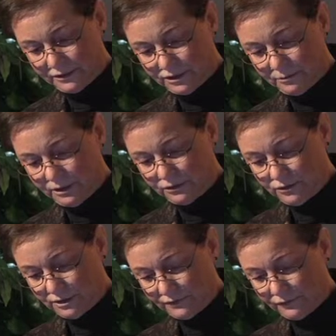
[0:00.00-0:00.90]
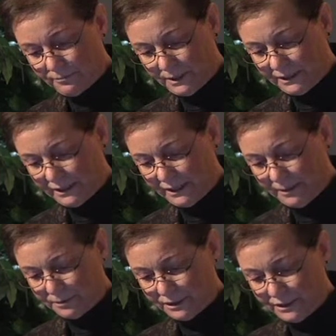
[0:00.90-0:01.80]
so we could use it for a Medicaid
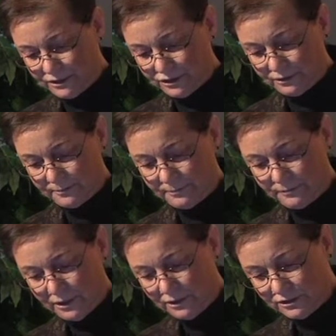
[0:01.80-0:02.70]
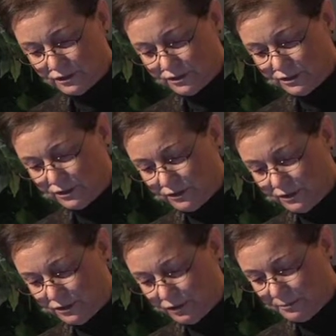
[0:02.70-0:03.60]
application. Social
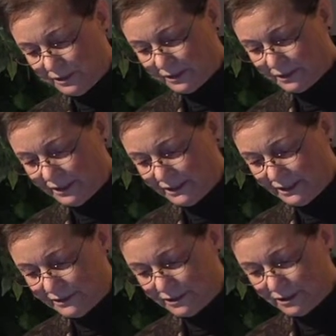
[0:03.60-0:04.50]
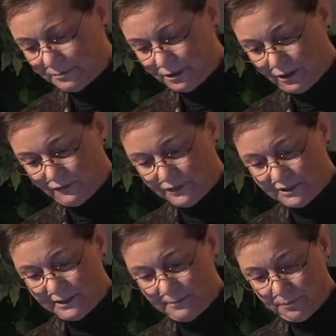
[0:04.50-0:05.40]
Security told me that client had to come to
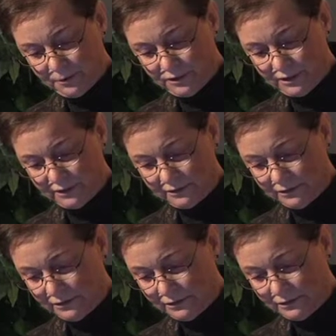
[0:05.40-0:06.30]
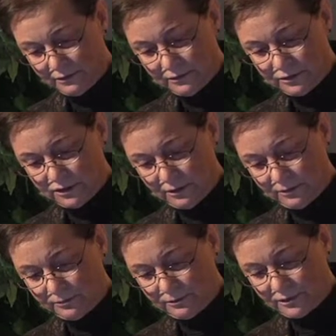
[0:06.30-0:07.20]
office in person.
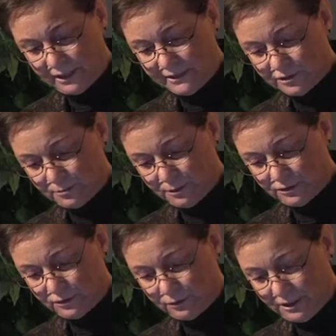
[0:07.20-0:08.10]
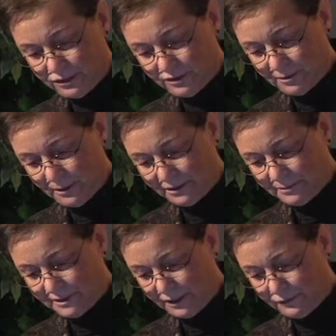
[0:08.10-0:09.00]
So to answer personal questions about
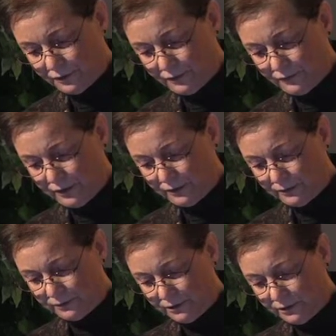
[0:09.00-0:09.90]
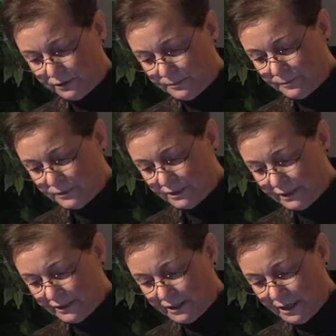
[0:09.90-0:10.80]
himself or the phone to
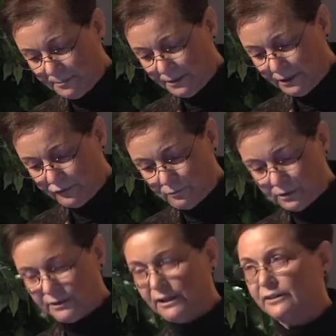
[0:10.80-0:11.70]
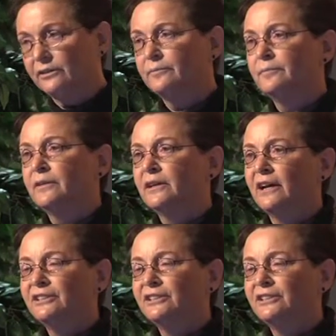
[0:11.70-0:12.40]
get a copy of award letter. I